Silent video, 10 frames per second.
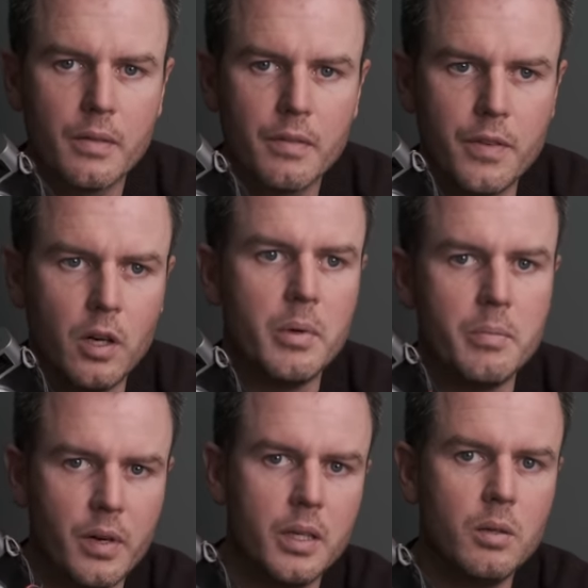filming
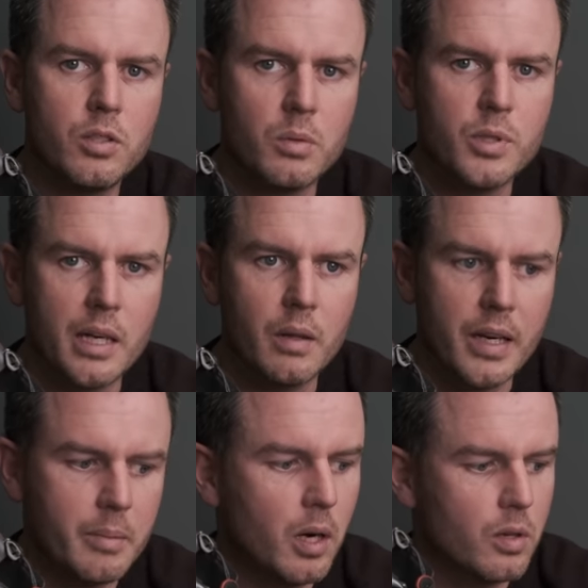my YouTube channel,
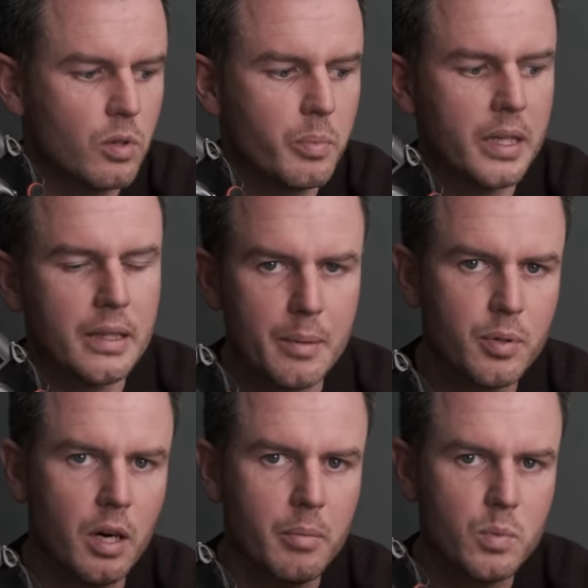then I might as well bring that
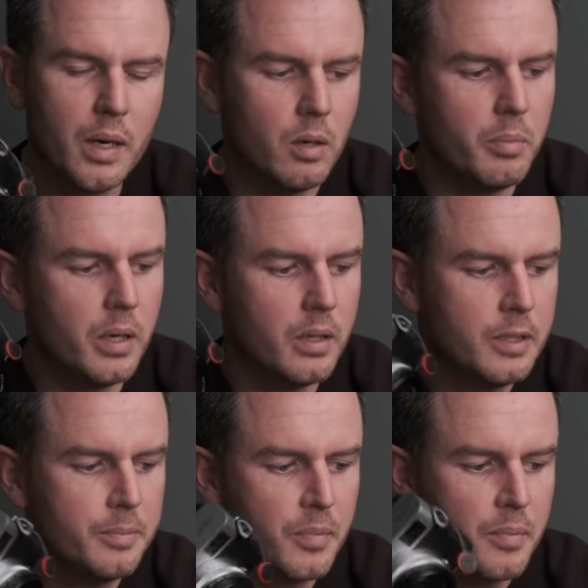prime as well. But
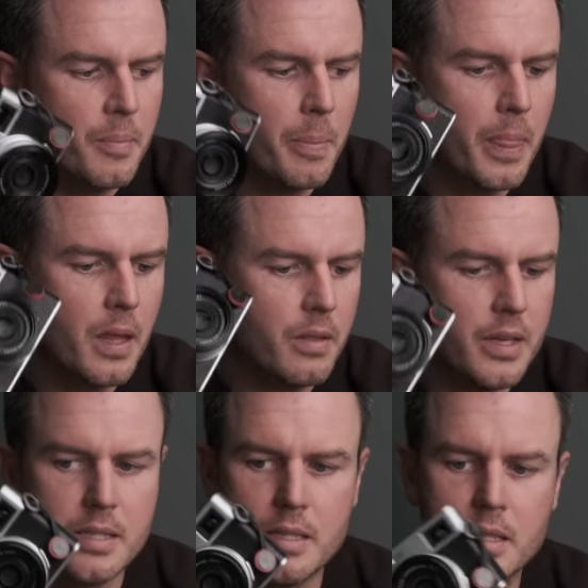
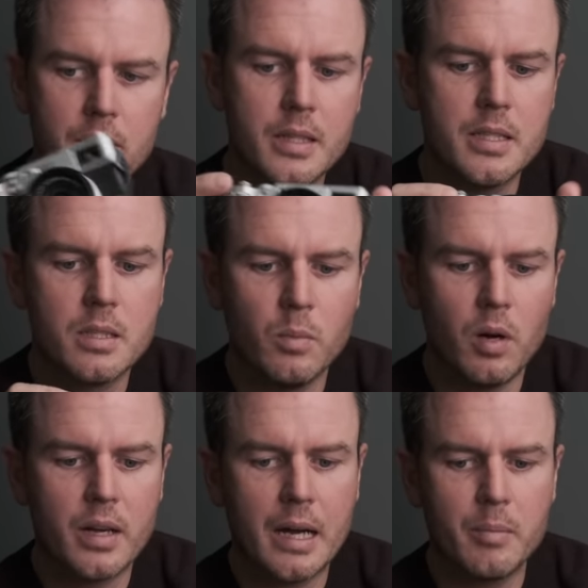this is the this is the
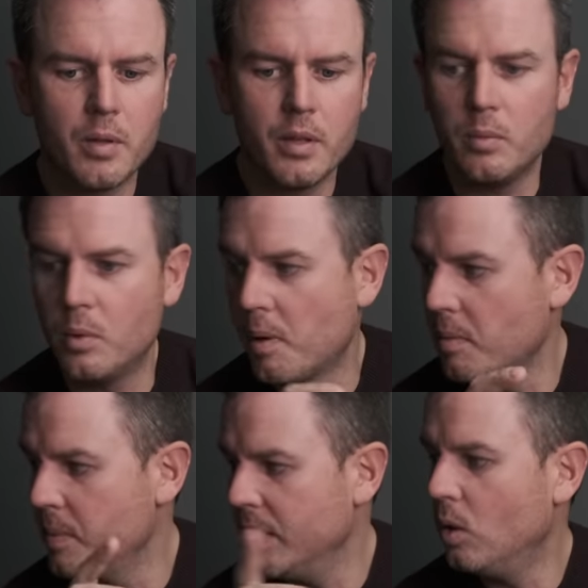one camera that will
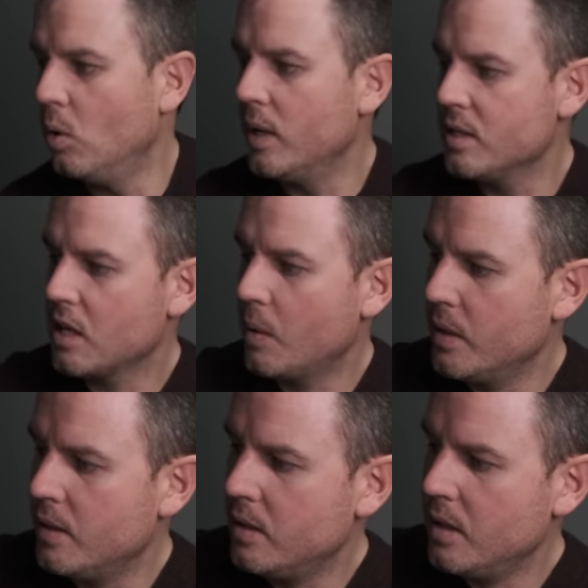probably always go
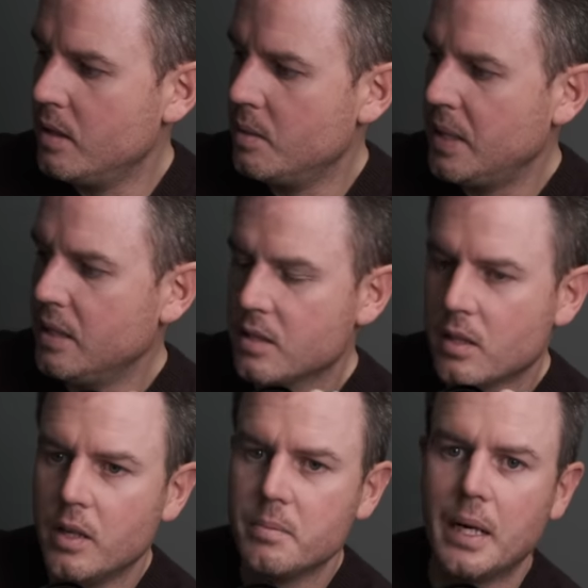in the in the Peak
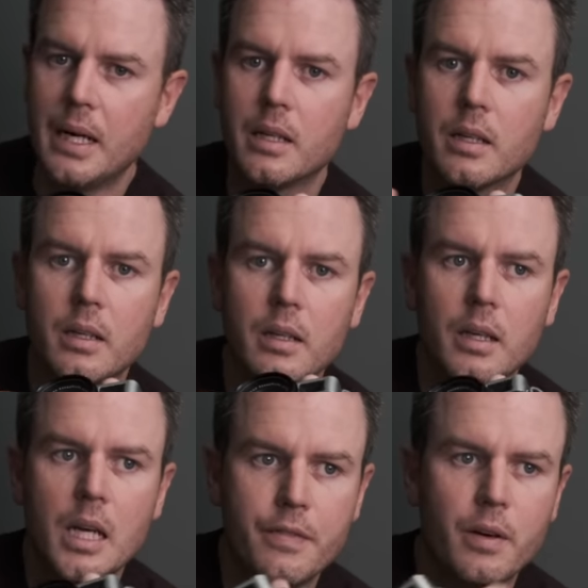Design bag
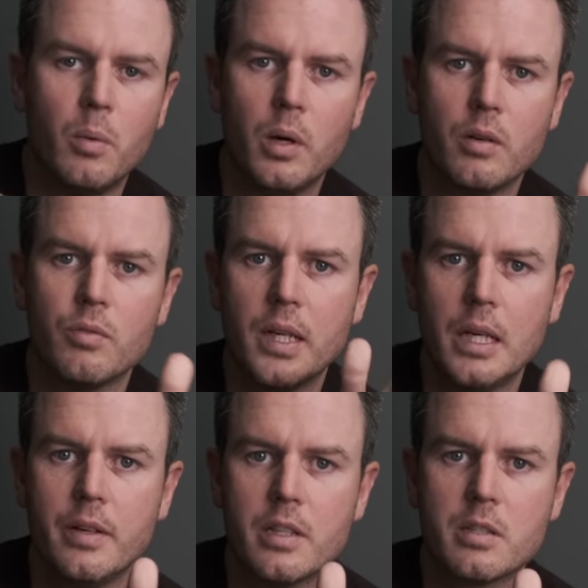if I want a
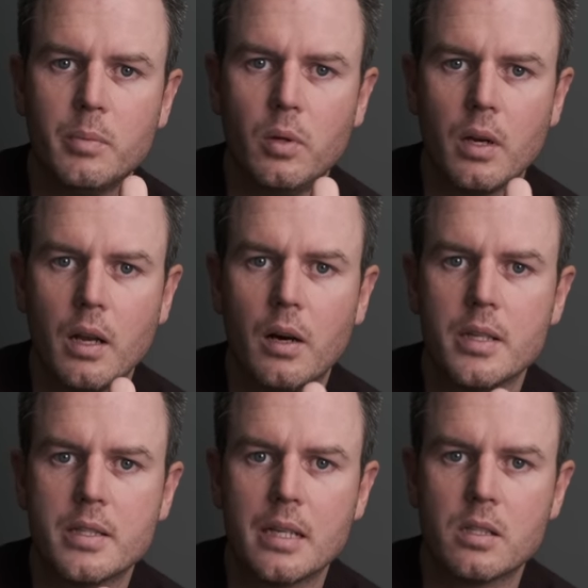really really small and
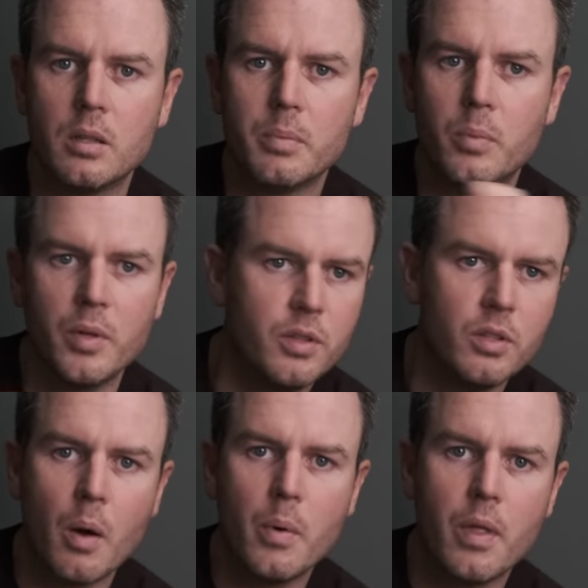light setup with
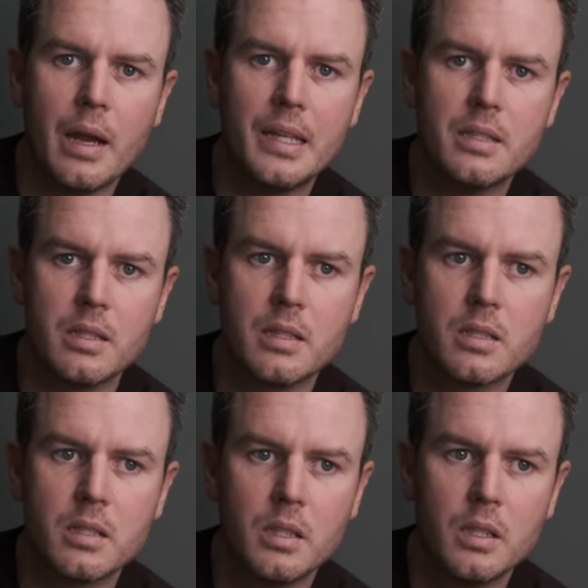no other
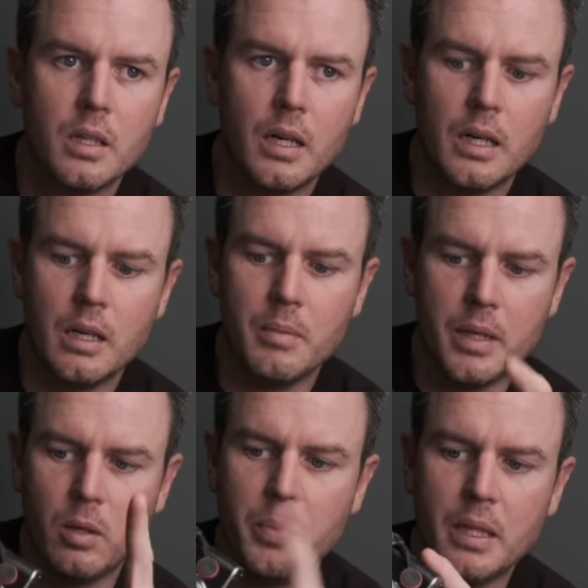lenses um,
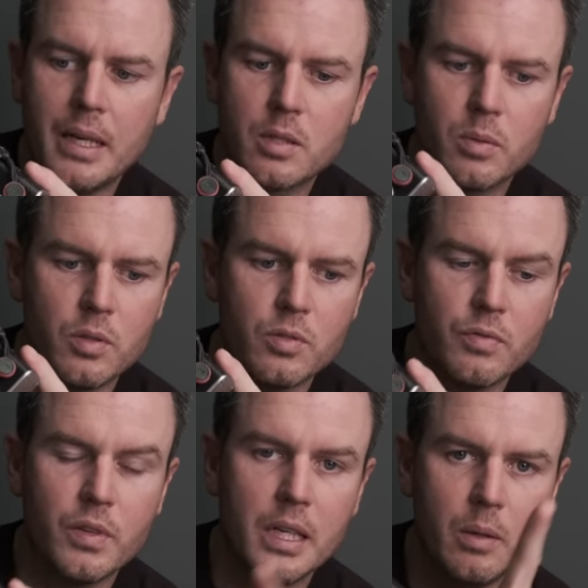it will be the
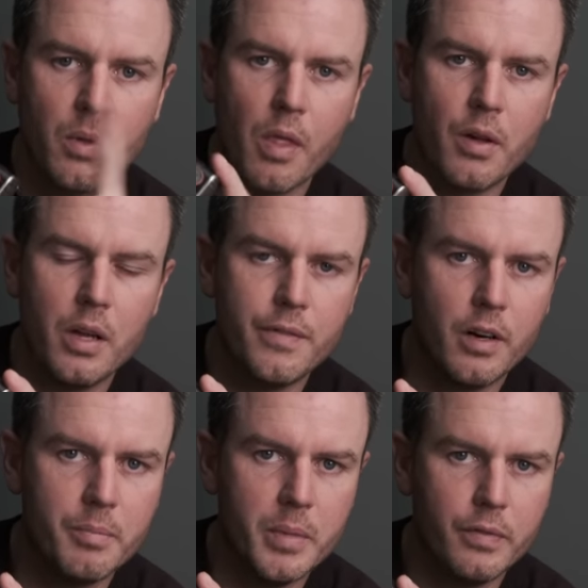X100V with a
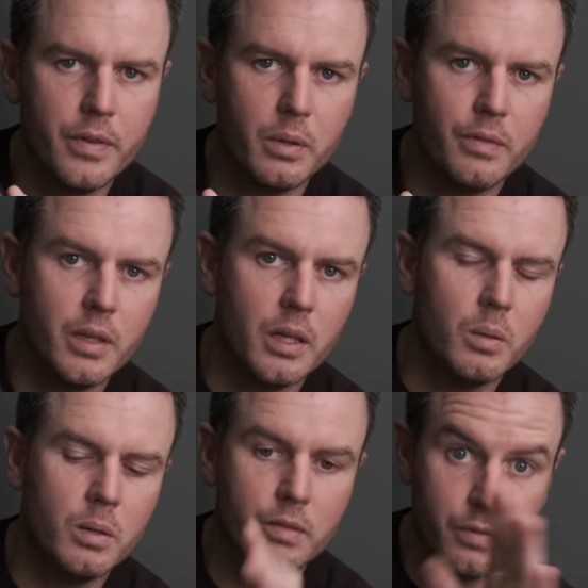35mm field of
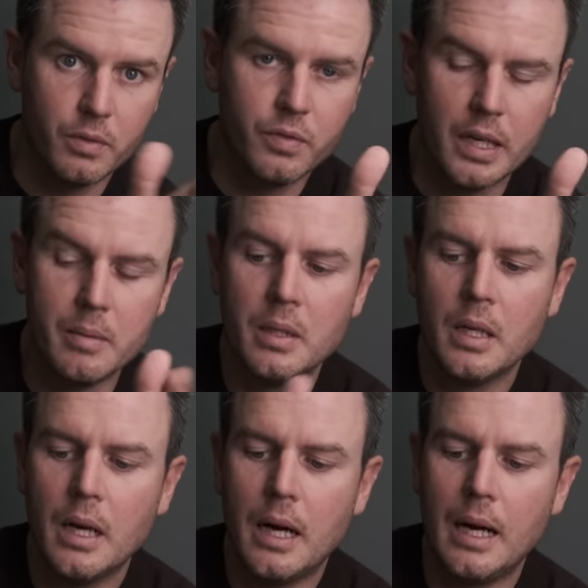view, full frame,
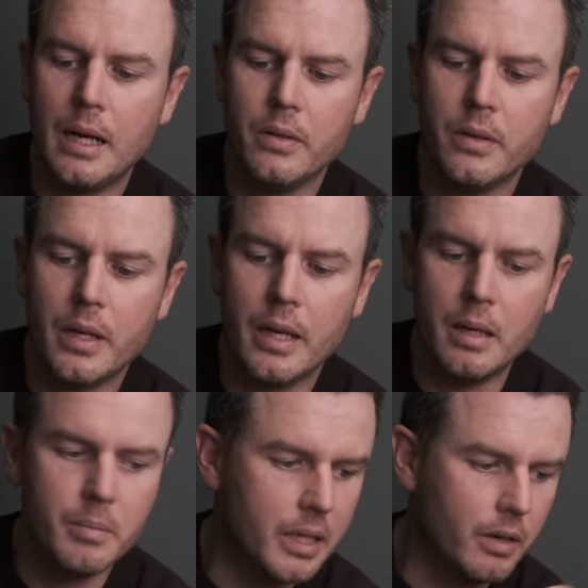and,
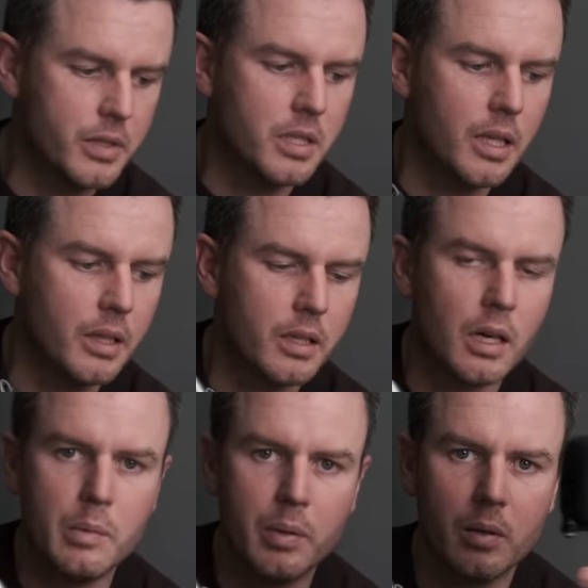um, and obviously then the
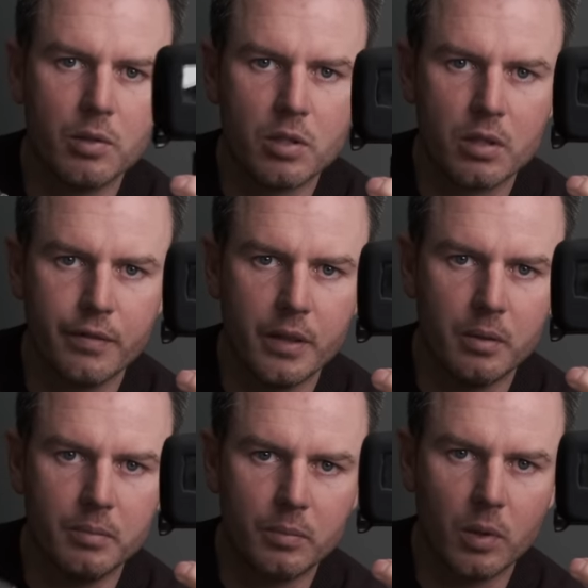GoPro just to
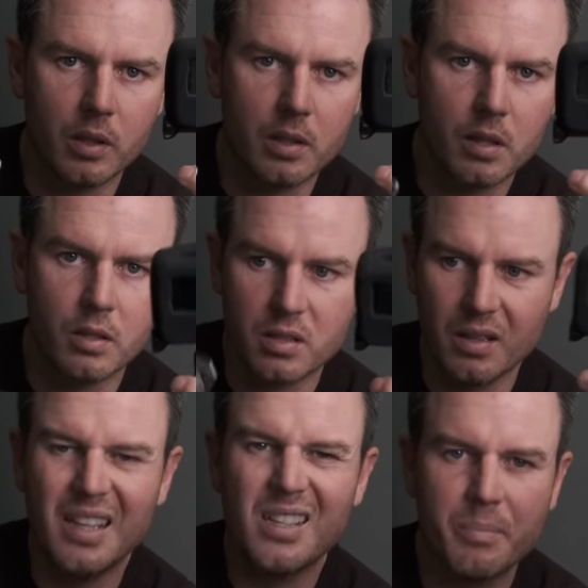film what goes on. So
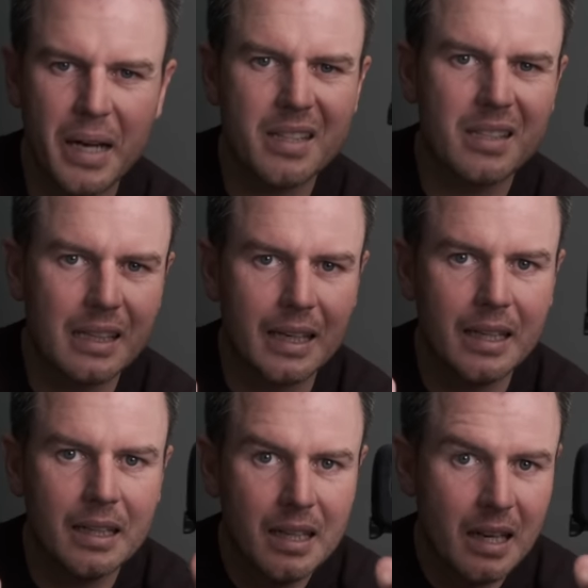these are
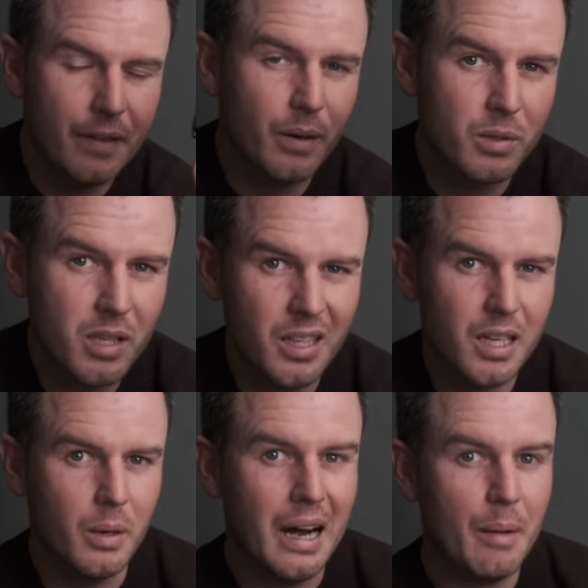basically, if I was going to
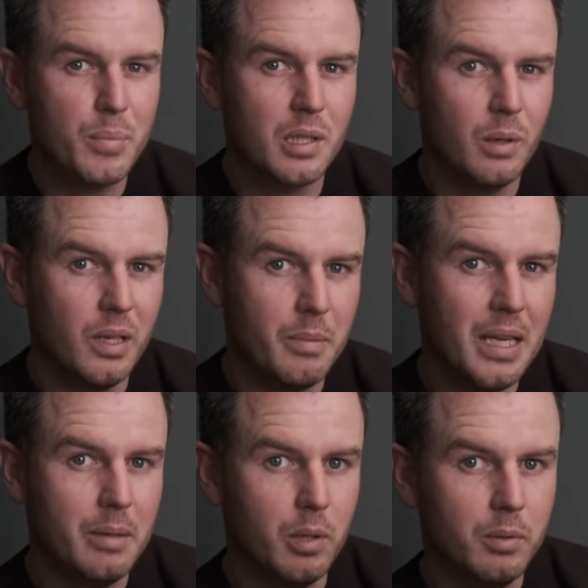go absolutely
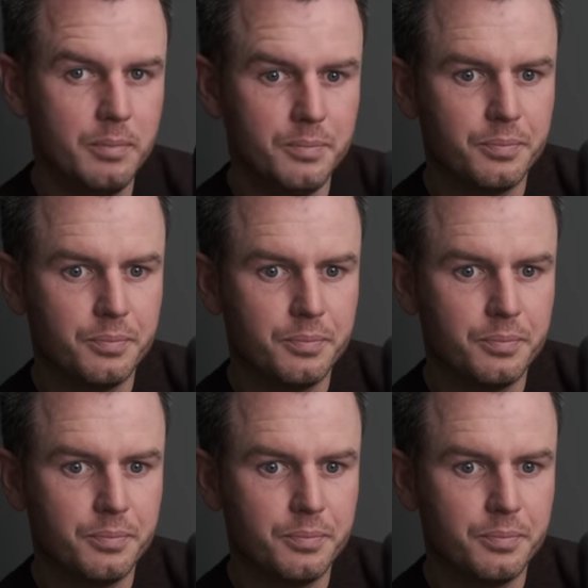minimal,